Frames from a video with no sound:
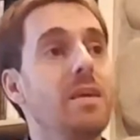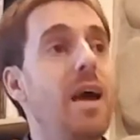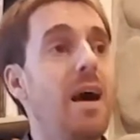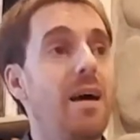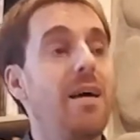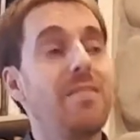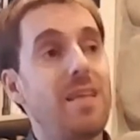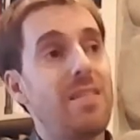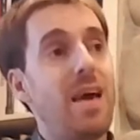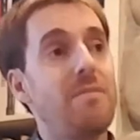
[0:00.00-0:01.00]
Yeah, and
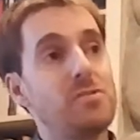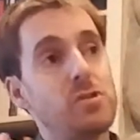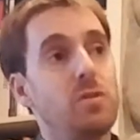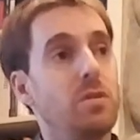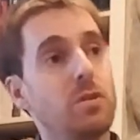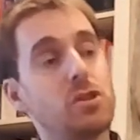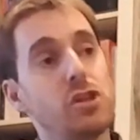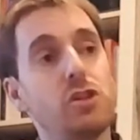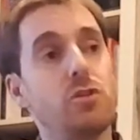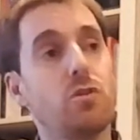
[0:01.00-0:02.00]
then they have to
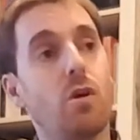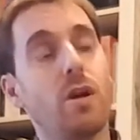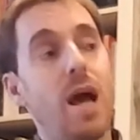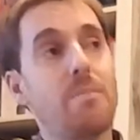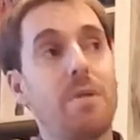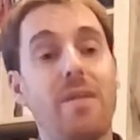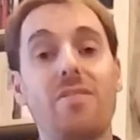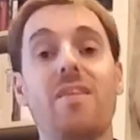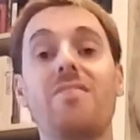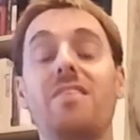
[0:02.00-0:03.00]
continue growing up,
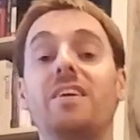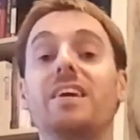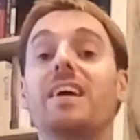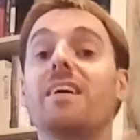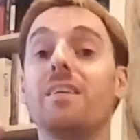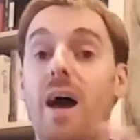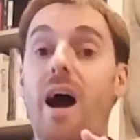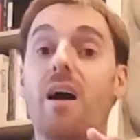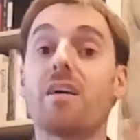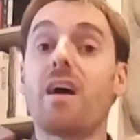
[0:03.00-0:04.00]
and then
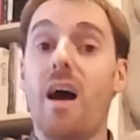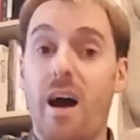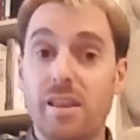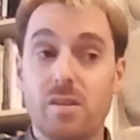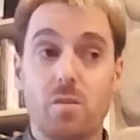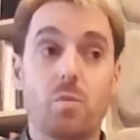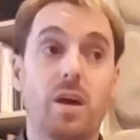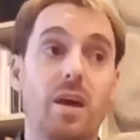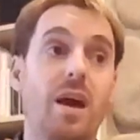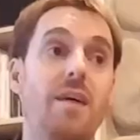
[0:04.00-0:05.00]
our guides. We
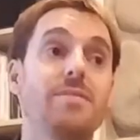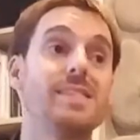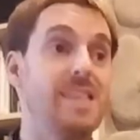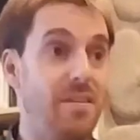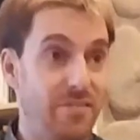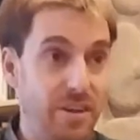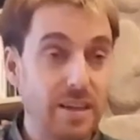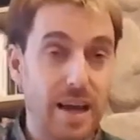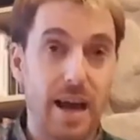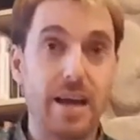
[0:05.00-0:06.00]
can have several
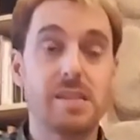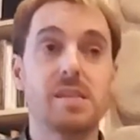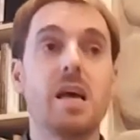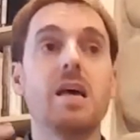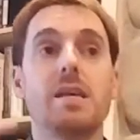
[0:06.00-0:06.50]
guides.